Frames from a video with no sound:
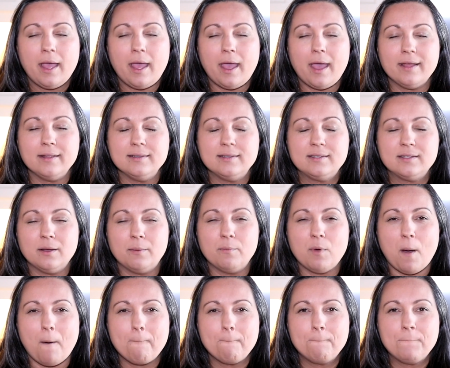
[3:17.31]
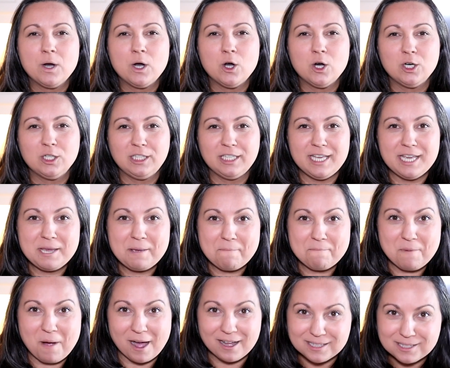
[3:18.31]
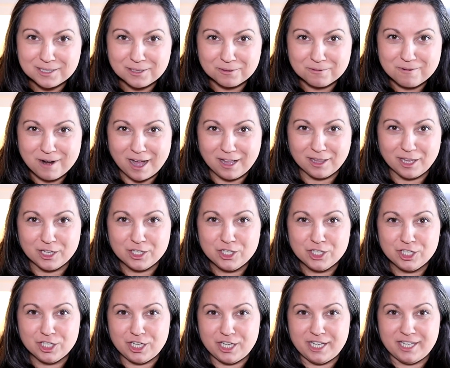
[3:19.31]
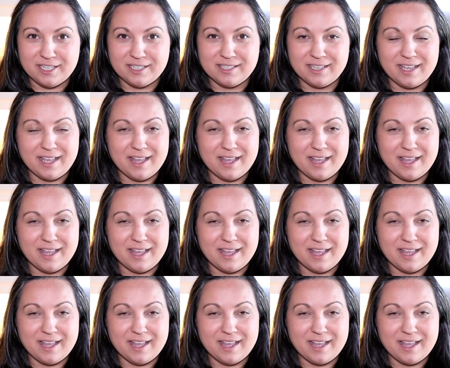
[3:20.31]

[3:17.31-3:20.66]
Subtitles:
and some pulley mozzarella cheese